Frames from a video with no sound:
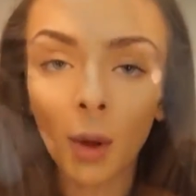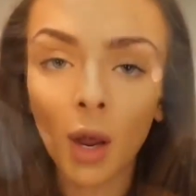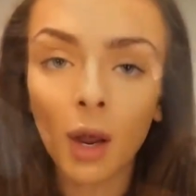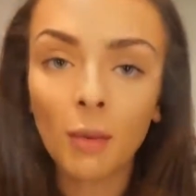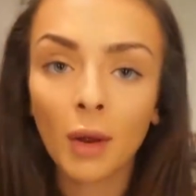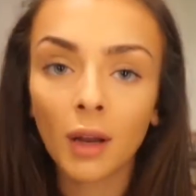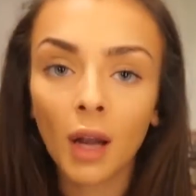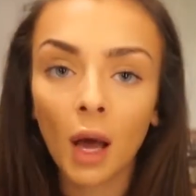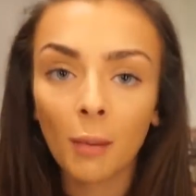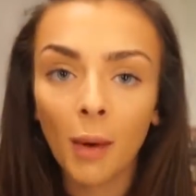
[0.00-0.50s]

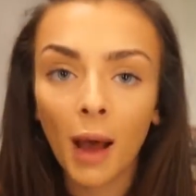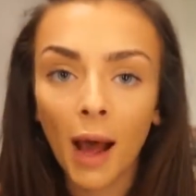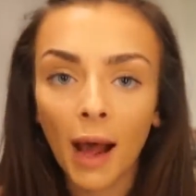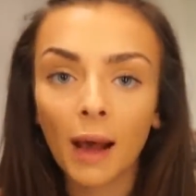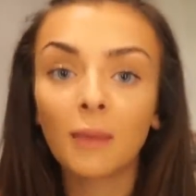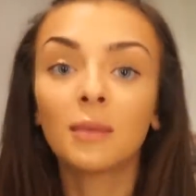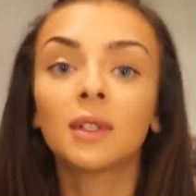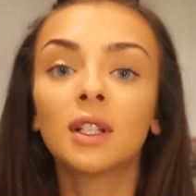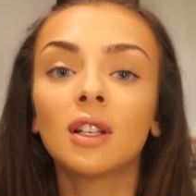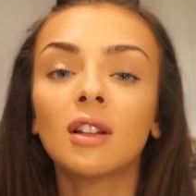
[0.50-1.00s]
moment I'm
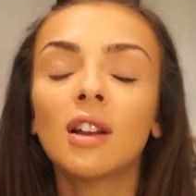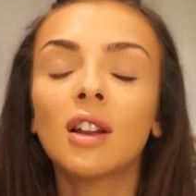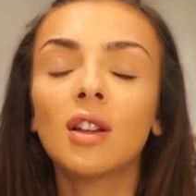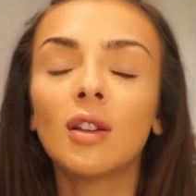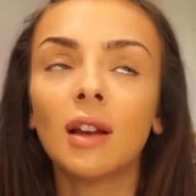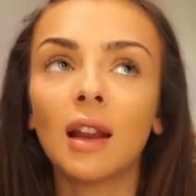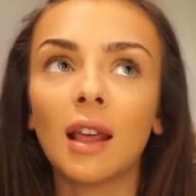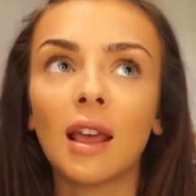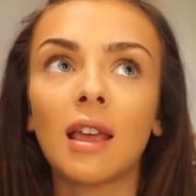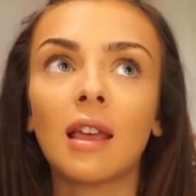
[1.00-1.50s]

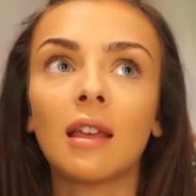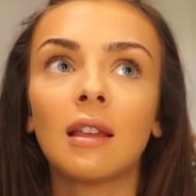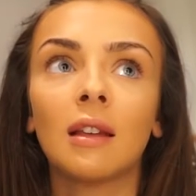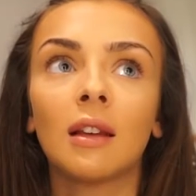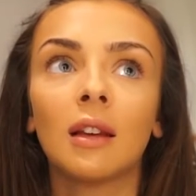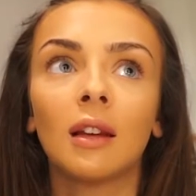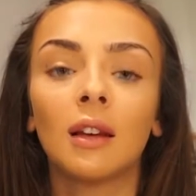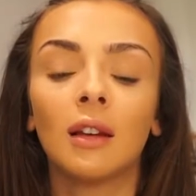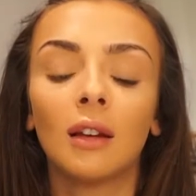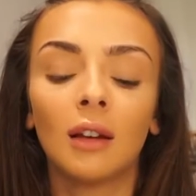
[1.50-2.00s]
absolutely
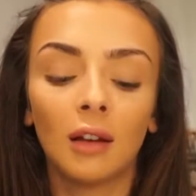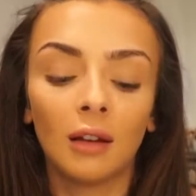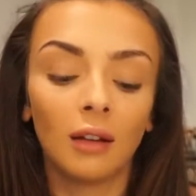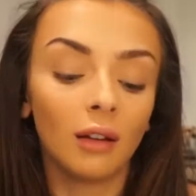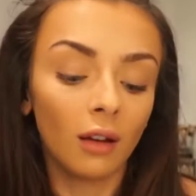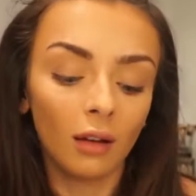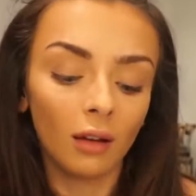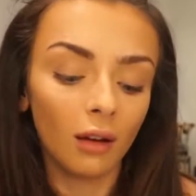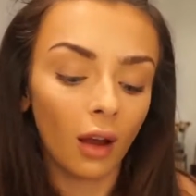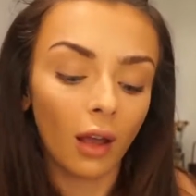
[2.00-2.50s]

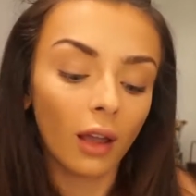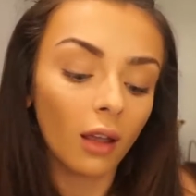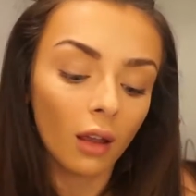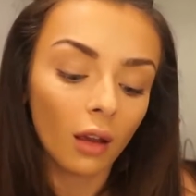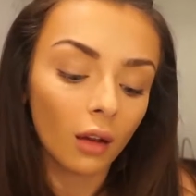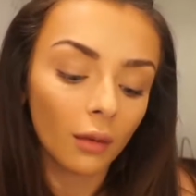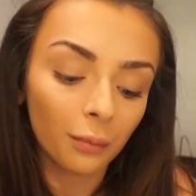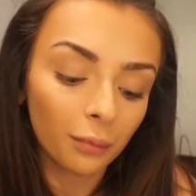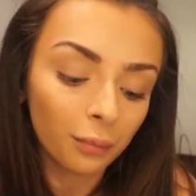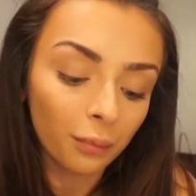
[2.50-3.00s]
like
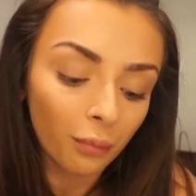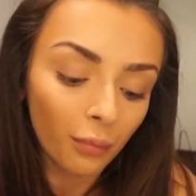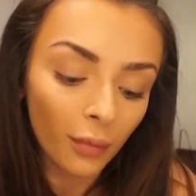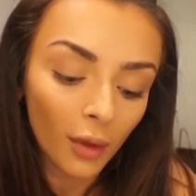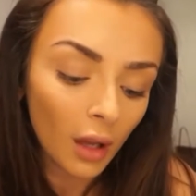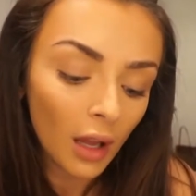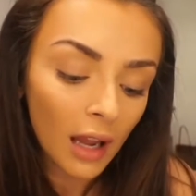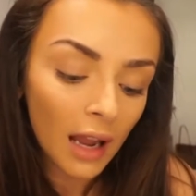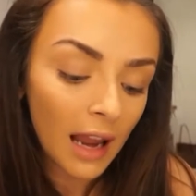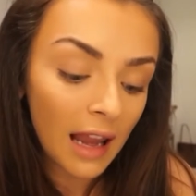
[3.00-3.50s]

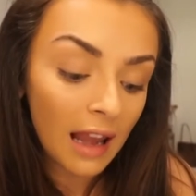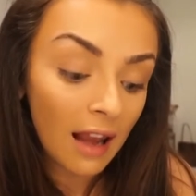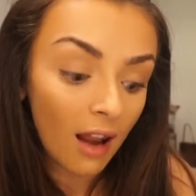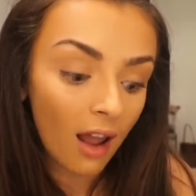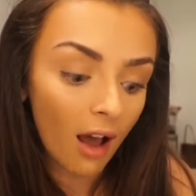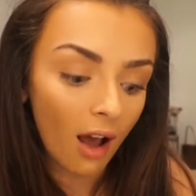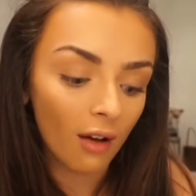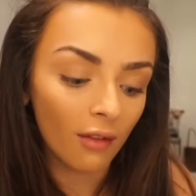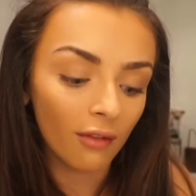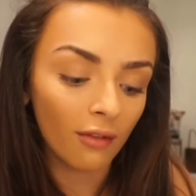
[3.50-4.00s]
in
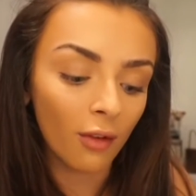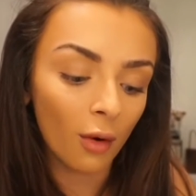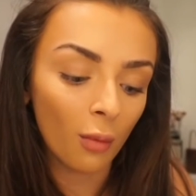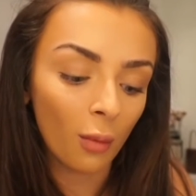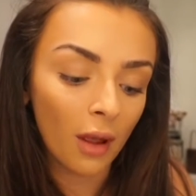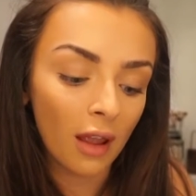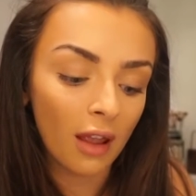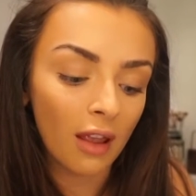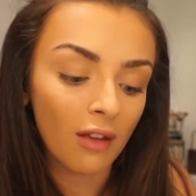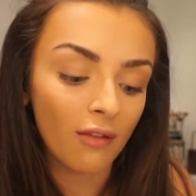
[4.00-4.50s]
love
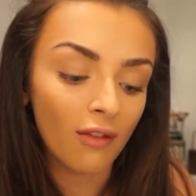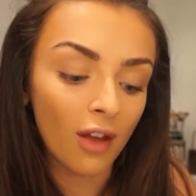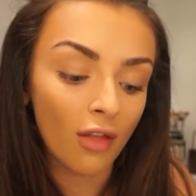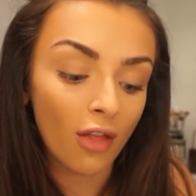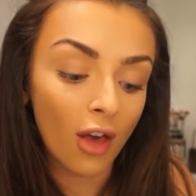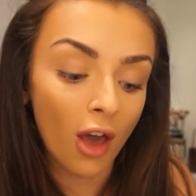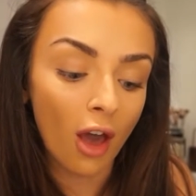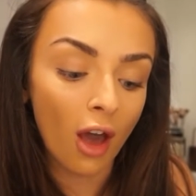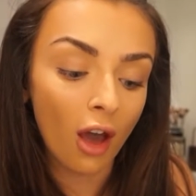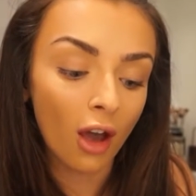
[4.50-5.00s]
with
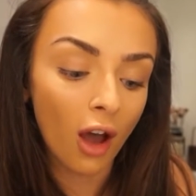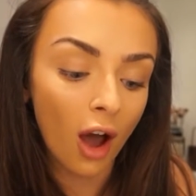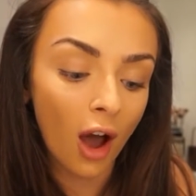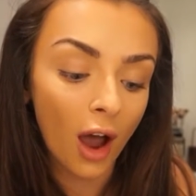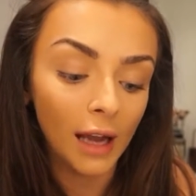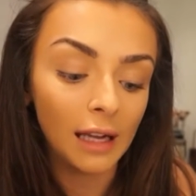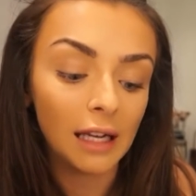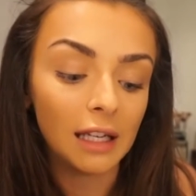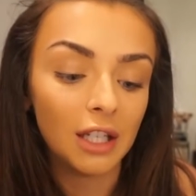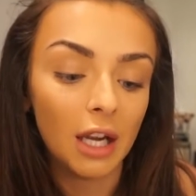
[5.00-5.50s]
the
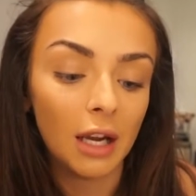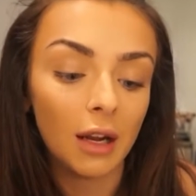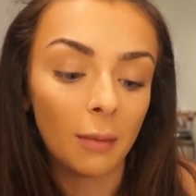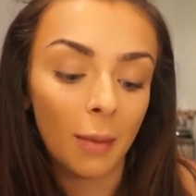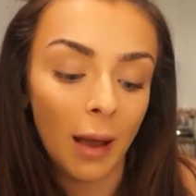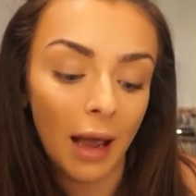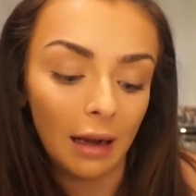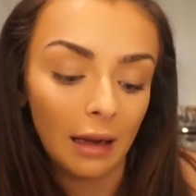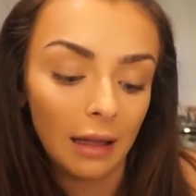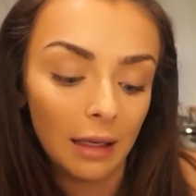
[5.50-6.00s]
Kylie Jenner
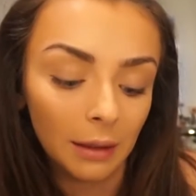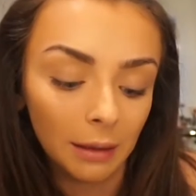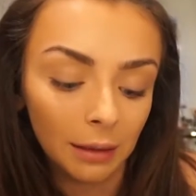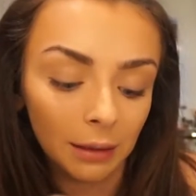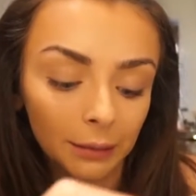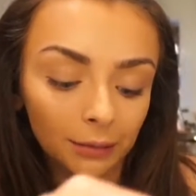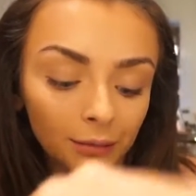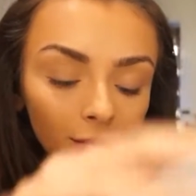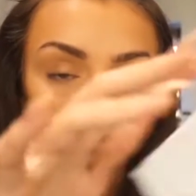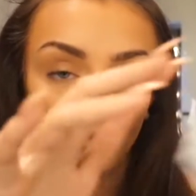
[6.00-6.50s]
palette,
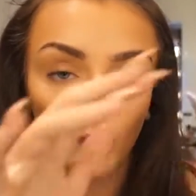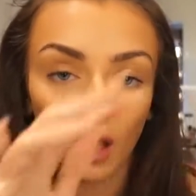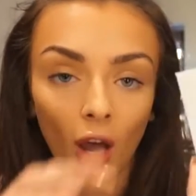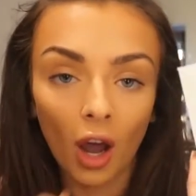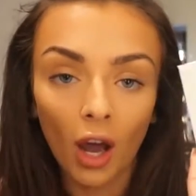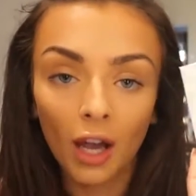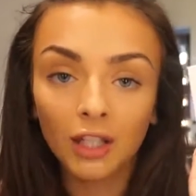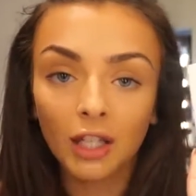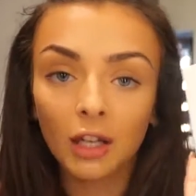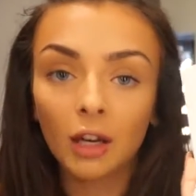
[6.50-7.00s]

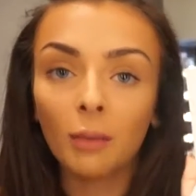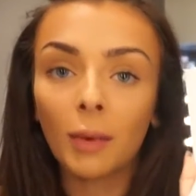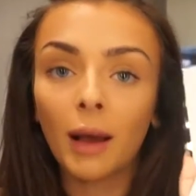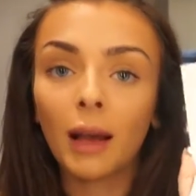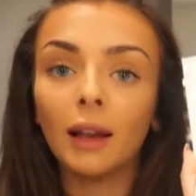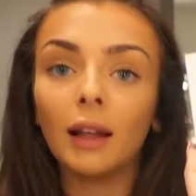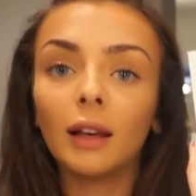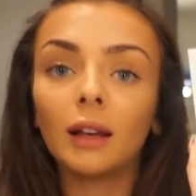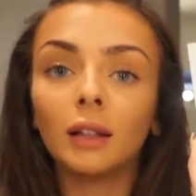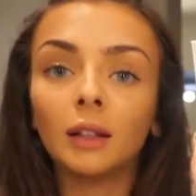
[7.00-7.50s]
eyeshadow
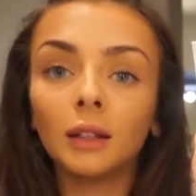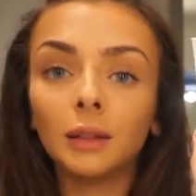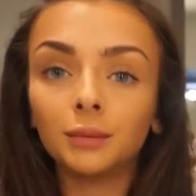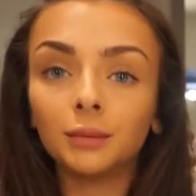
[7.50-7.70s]
palette.